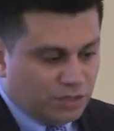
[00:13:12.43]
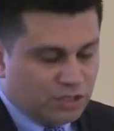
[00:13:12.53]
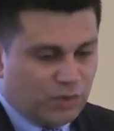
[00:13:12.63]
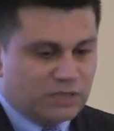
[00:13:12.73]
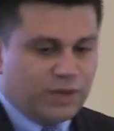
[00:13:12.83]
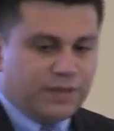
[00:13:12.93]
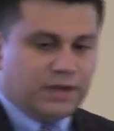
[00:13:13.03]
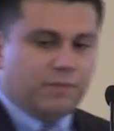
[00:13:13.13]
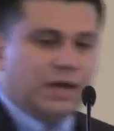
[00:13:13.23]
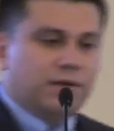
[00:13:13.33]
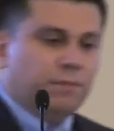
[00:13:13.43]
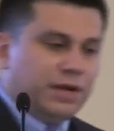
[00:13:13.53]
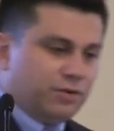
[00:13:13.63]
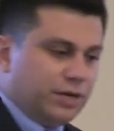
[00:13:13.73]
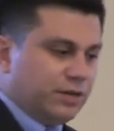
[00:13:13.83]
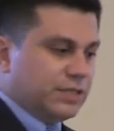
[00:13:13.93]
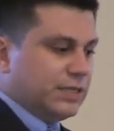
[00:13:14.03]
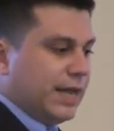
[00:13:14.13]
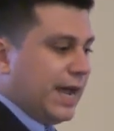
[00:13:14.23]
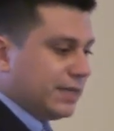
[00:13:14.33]
So as we think about barriers
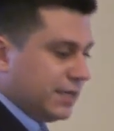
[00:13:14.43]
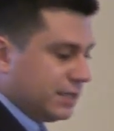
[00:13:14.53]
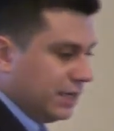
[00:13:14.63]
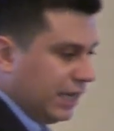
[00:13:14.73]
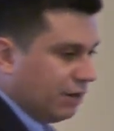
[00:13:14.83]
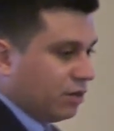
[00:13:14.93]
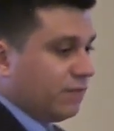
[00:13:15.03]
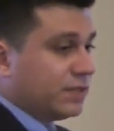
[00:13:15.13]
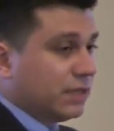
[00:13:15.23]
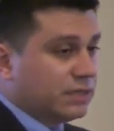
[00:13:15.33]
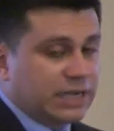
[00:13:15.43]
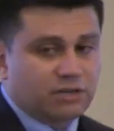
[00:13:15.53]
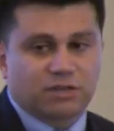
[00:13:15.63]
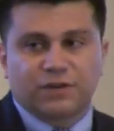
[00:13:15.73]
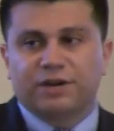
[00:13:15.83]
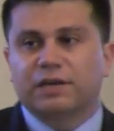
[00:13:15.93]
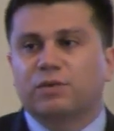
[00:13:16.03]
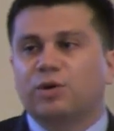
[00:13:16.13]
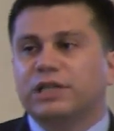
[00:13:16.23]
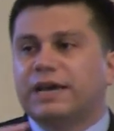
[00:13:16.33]
to accessing care and facilitators of care, that
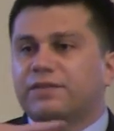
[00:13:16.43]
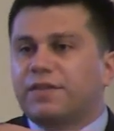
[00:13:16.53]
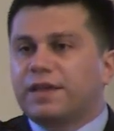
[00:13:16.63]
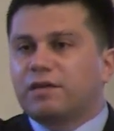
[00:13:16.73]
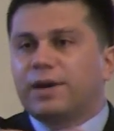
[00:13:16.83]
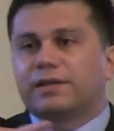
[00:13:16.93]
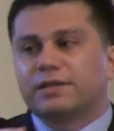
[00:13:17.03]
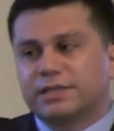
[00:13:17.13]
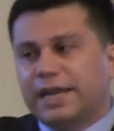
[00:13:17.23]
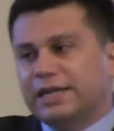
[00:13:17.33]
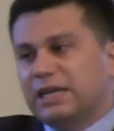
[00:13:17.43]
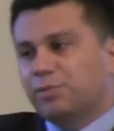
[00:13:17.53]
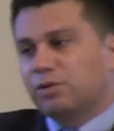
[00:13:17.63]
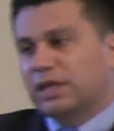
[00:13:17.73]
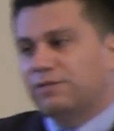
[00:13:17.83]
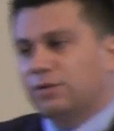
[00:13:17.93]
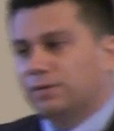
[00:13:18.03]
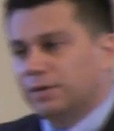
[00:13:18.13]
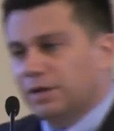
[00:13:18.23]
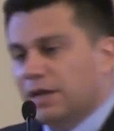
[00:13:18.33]
we really have to think about this gatekeeper
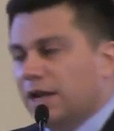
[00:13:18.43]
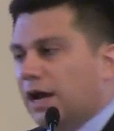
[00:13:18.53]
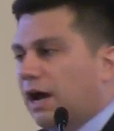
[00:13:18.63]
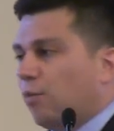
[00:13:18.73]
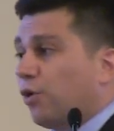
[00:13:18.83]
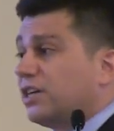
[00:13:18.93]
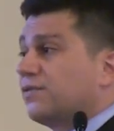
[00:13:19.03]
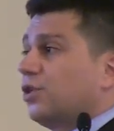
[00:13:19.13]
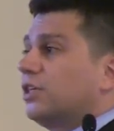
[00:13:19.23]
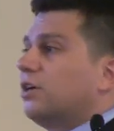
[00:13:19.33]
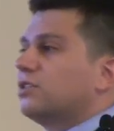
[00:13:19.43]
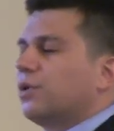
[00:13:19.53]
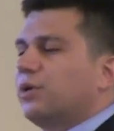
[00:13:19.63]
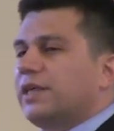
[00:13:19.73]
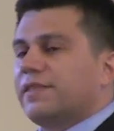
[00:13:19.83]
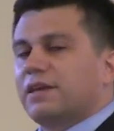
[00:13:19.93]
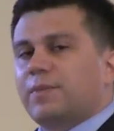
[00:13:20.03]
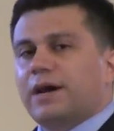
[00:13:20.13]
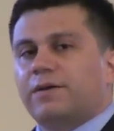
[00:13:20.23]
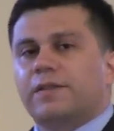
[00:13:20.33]
level. Um, whereas for adults, we really think
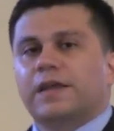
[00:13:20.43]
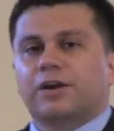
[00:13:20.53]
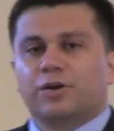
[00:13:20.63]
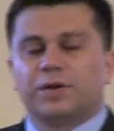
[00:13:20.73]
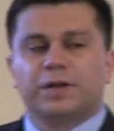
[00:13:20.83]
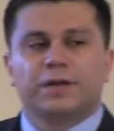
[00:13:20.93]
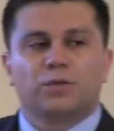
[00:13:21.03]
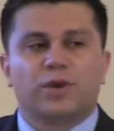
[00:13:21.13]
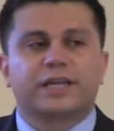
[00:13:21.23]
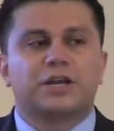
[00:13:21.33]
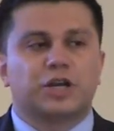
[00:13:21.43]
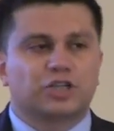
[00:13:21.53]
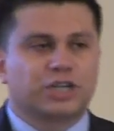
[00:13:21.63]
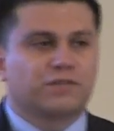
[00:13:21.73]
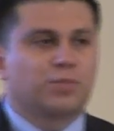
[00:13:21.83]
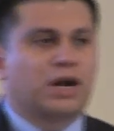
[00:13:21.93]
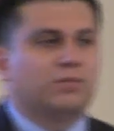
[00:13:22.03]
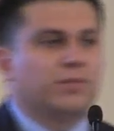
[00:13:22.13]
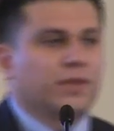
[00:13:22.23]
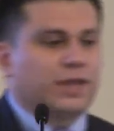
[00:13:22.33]
about their recognition of a
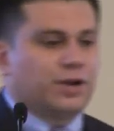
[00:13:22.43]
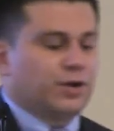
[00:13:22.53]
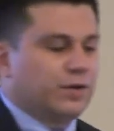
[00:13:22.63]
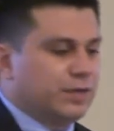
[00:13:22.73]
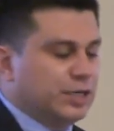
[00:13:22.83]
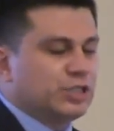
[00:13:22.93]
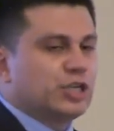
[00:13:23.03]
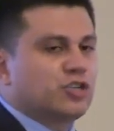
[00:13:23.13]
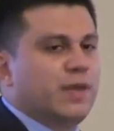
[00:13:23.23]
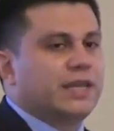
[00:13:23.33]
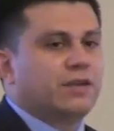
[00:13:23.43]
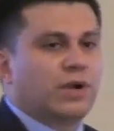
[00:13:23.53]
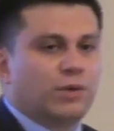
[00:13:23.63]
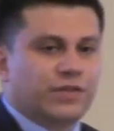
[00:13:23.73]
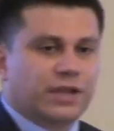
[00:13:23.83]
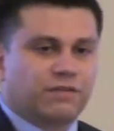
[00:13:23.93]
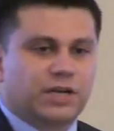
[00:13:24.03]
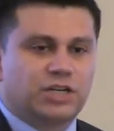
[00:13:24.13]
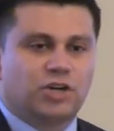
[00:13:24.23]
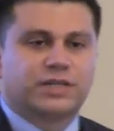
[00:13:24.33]
problem in their decision making, right? We think of
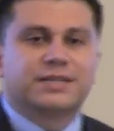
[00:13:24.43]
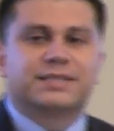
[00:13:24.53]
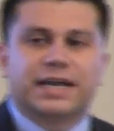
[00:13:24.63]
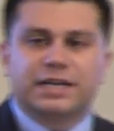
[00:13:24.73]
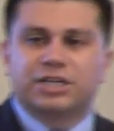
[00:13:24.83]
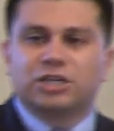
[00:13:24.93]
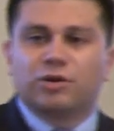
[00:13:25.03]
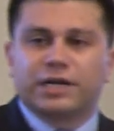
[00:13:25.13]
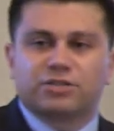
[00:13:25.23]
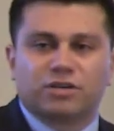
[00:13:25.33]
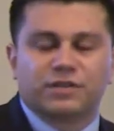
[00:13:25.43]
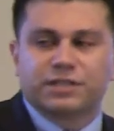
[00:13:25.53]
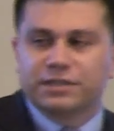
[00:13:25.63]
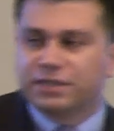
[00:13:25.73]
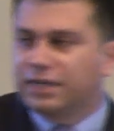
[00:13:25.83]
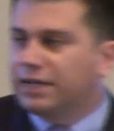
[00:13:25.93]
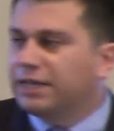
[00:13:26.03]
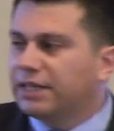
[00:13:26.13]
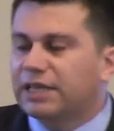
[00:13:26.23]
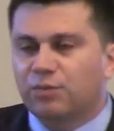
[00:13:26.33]
an adult deciding to go get services,
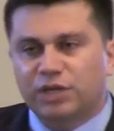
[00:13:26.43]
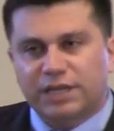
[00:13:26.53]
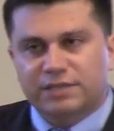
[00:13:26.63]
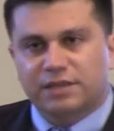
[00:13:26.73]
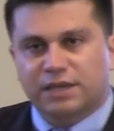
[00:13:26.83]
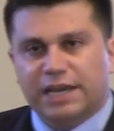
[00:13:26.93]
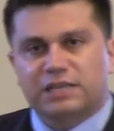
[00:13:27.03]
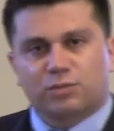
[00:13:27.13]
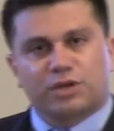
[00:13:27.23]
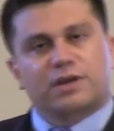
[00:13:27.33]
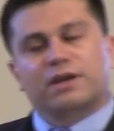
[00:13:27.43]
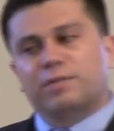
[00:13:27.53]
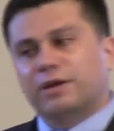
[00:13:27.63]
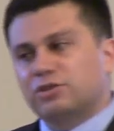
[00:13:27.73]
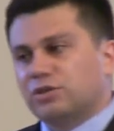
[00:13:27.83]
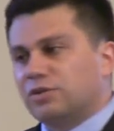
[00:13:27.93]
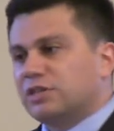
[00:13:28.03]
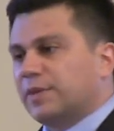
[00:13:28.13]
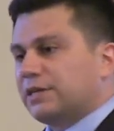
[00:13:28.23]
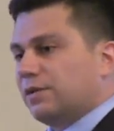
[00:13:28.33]
that that really isn't the case when we talk about
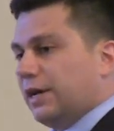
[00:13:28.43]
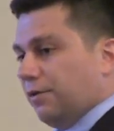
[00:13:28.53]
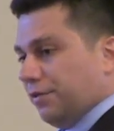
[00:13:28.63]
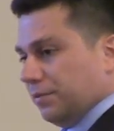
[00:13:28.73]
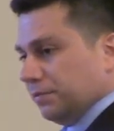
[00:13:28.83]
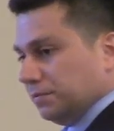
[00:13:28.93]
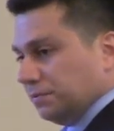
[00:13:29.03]
children's mental health.